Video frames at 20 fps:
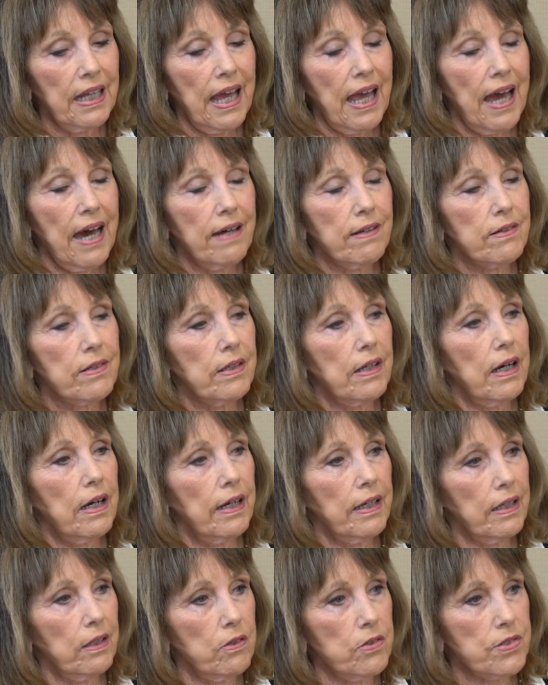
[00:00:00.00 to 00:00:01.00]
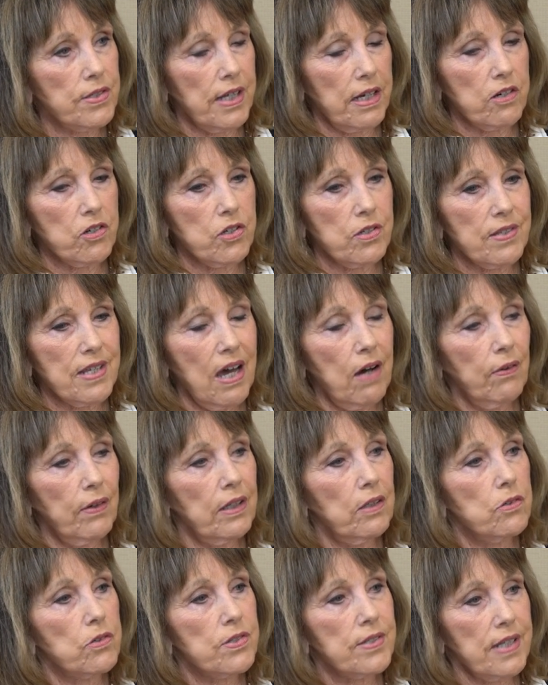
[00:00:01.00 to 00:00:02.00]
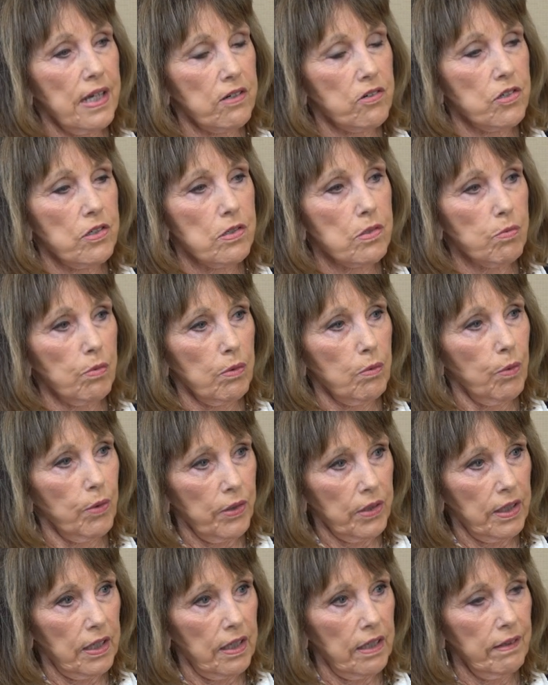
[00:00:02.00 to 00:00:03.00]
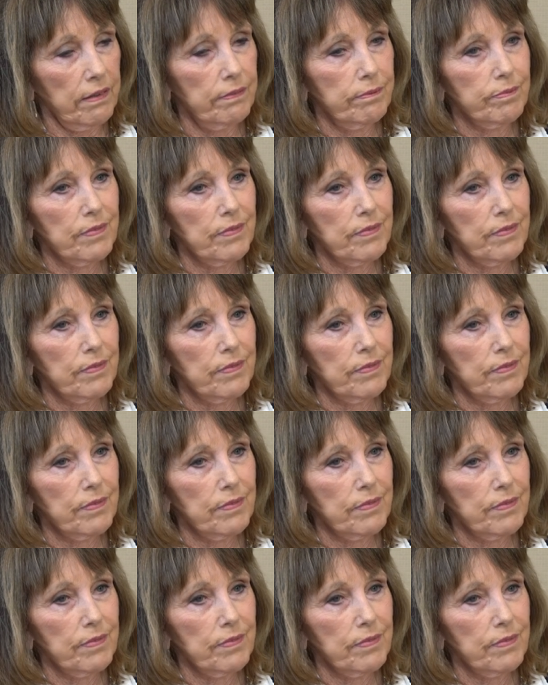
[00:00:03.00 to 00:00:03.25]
at intersections, how intersections were working,